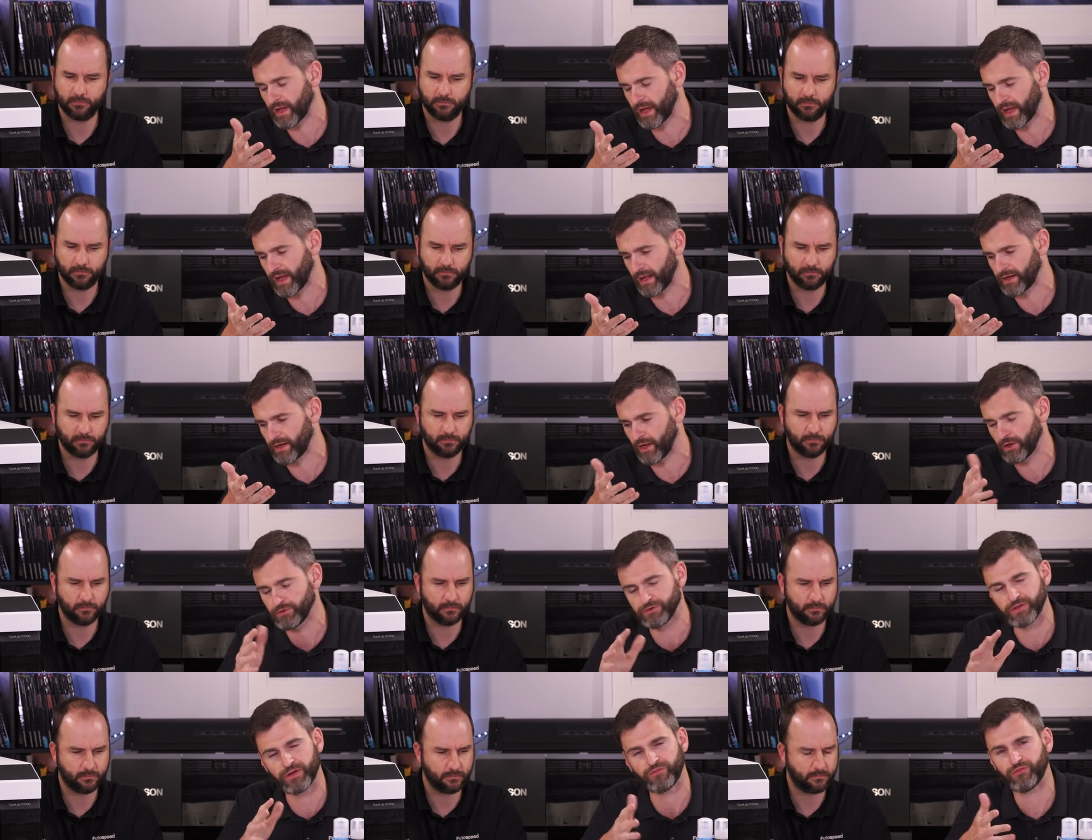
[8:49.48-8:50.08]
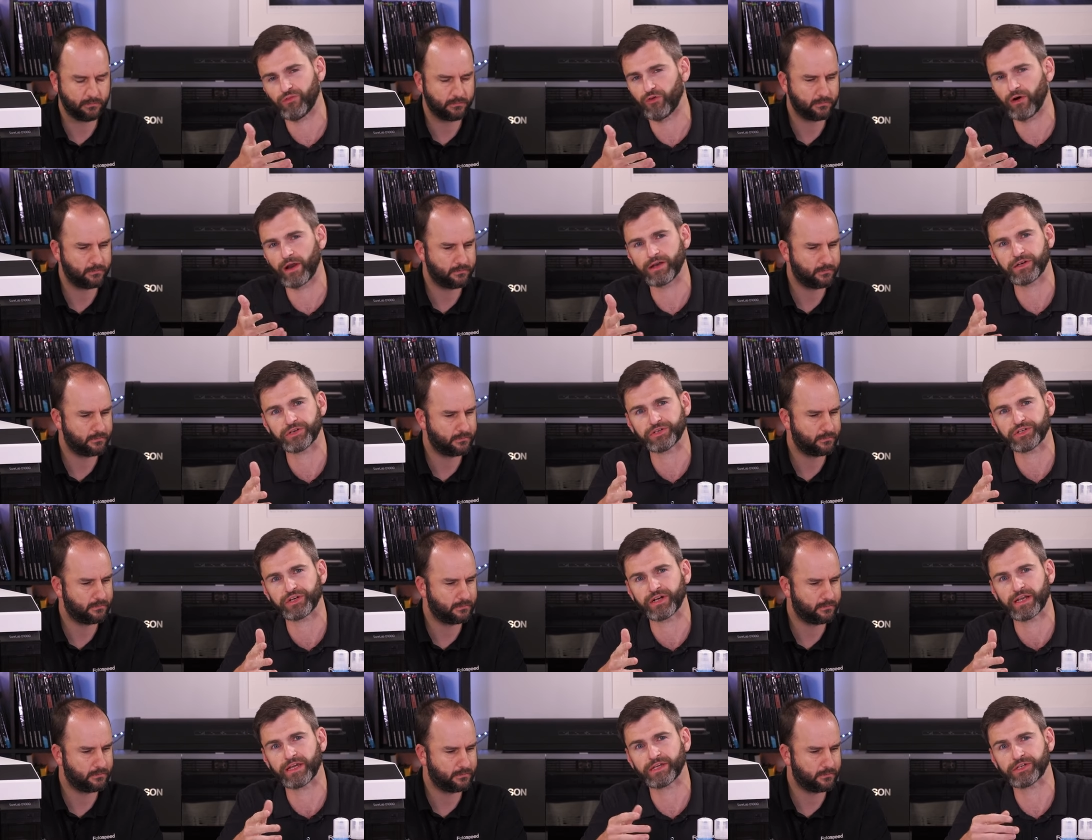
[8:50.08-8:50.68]
Speaker 1: and uh, no
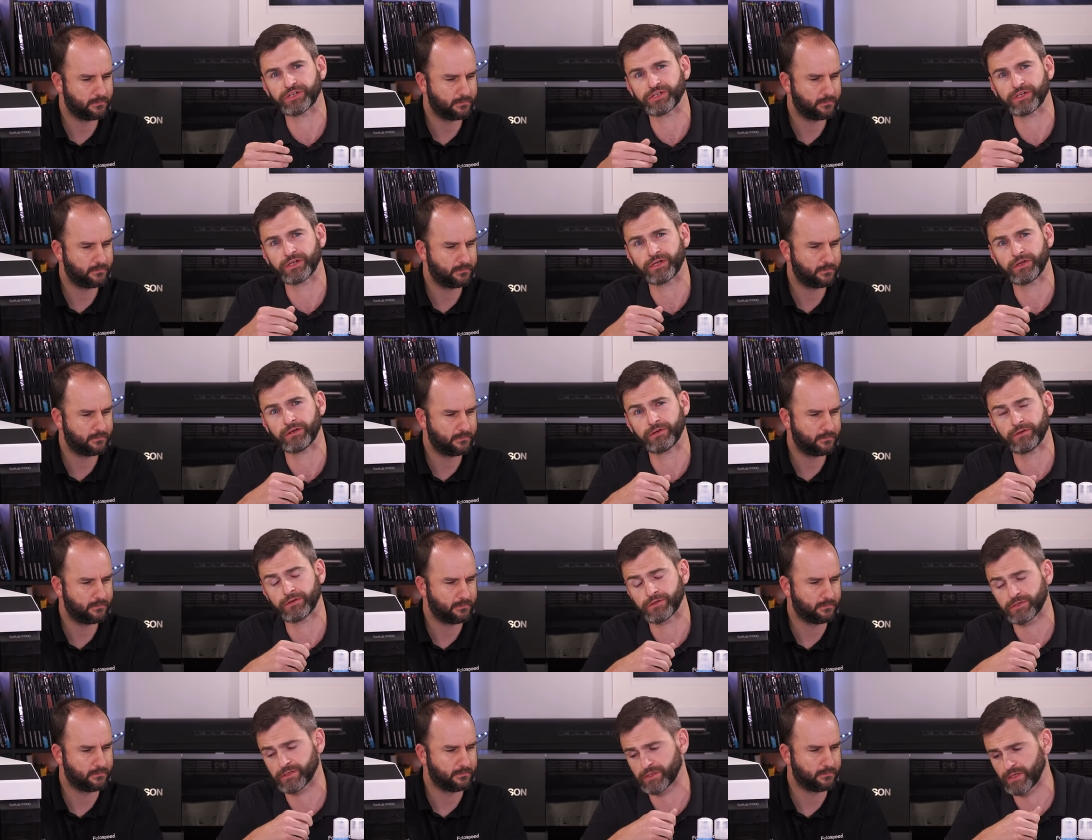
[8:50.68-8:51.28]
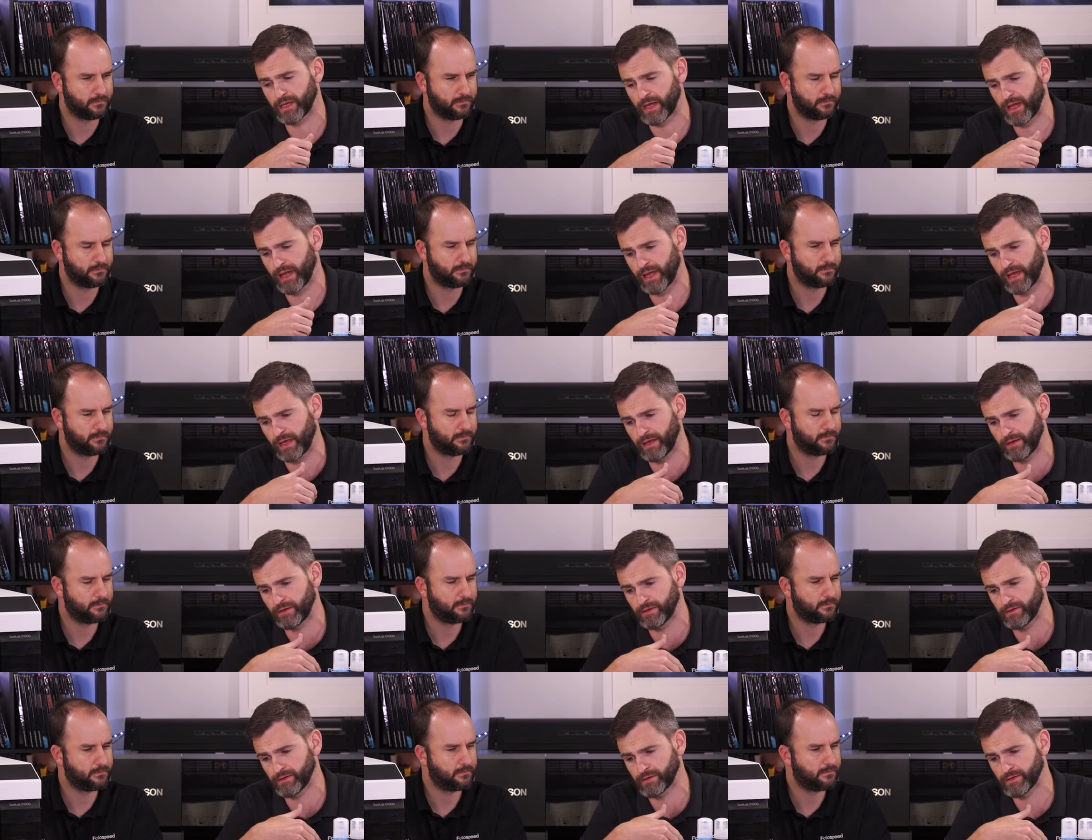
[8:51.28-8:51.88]
differential issues
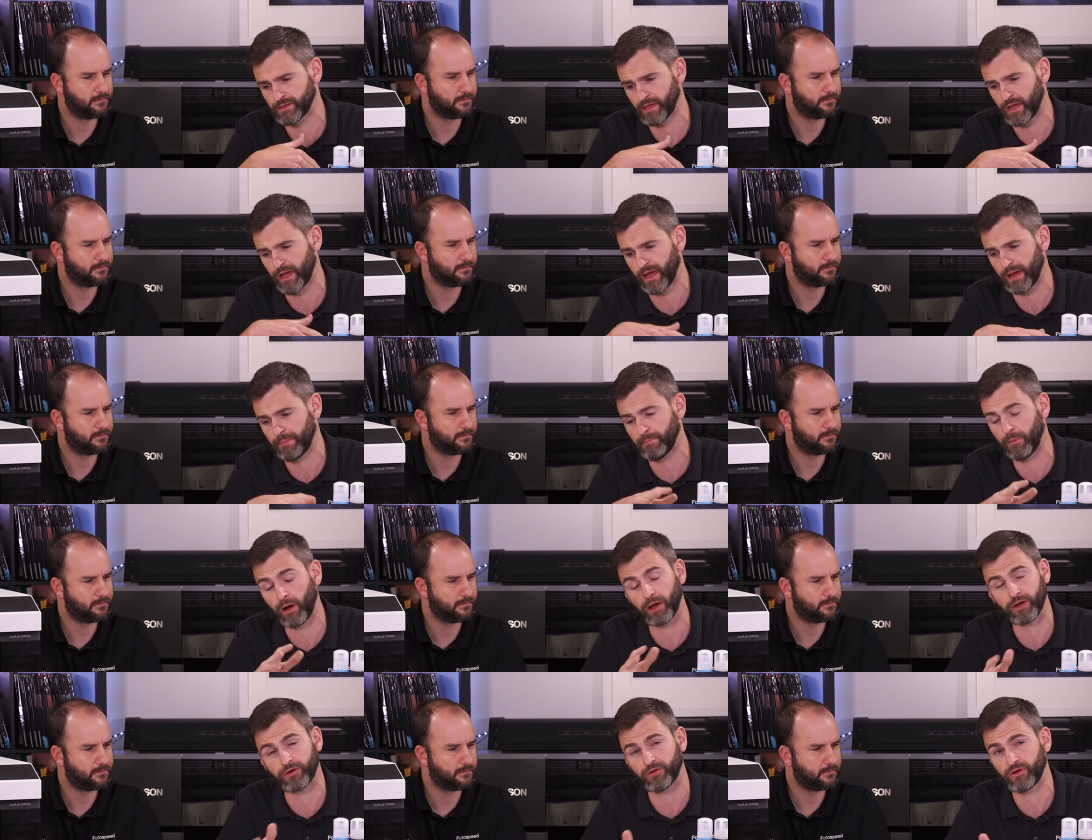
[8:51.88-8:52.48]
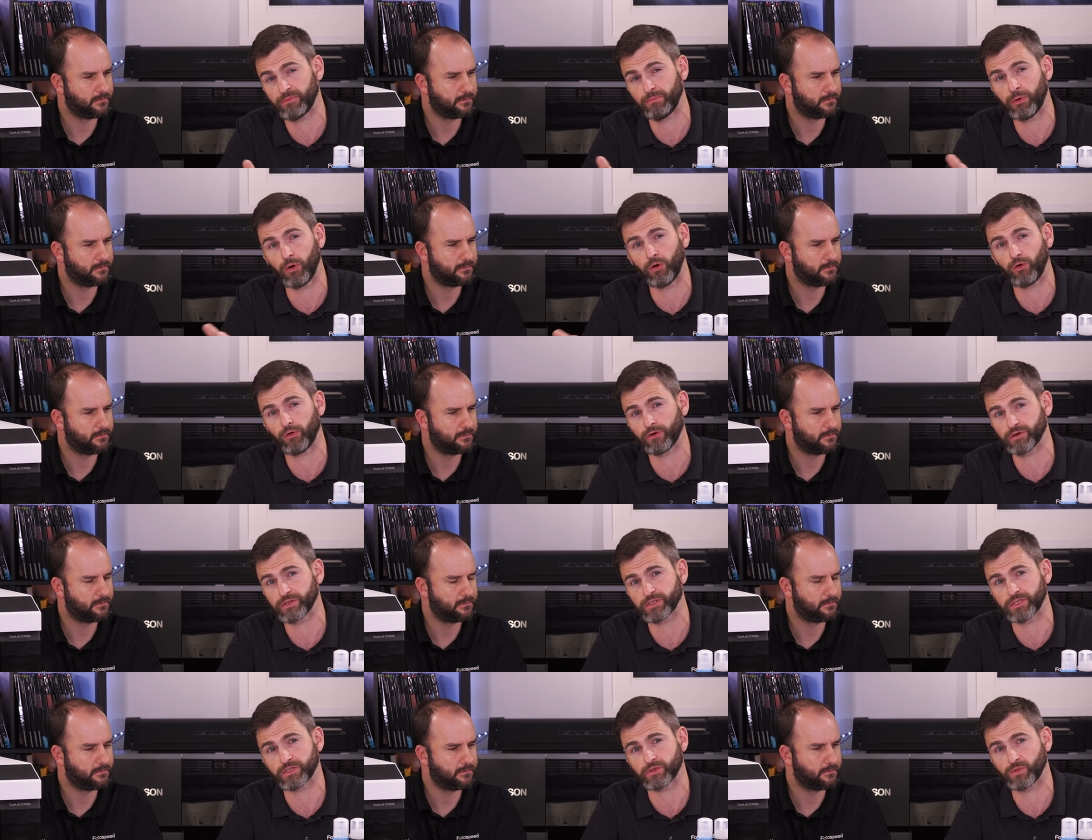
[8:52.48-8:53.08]
and uh,
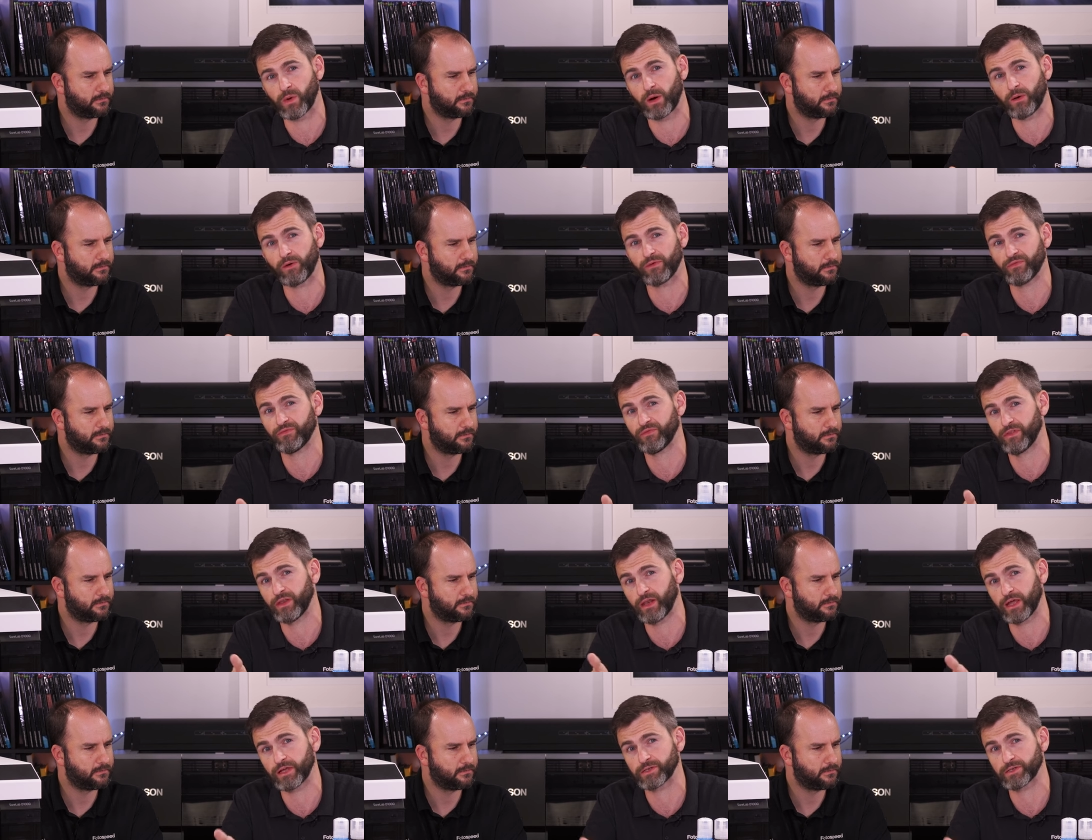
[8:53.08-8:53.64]
microporous as well with the